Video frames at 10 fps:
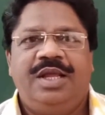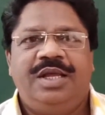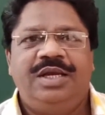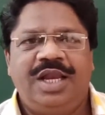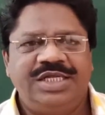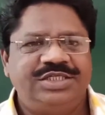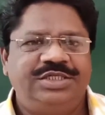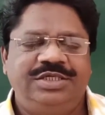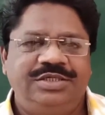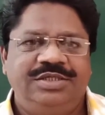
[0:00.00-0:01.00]
In
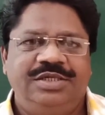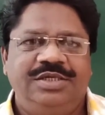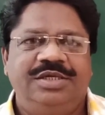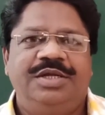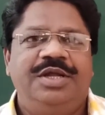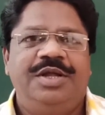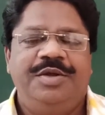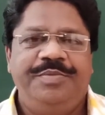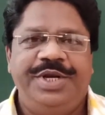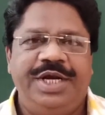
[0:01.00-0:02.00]
last
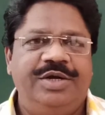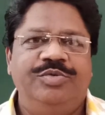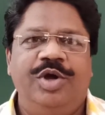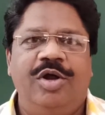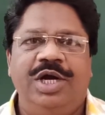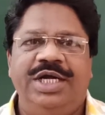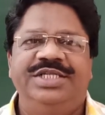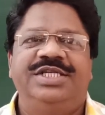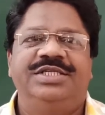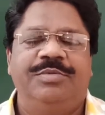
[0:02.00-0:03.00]
period, we already
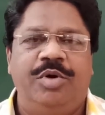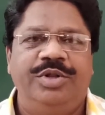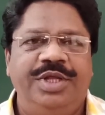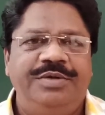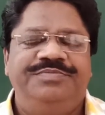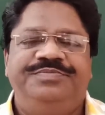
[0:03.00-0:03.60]
discussed about the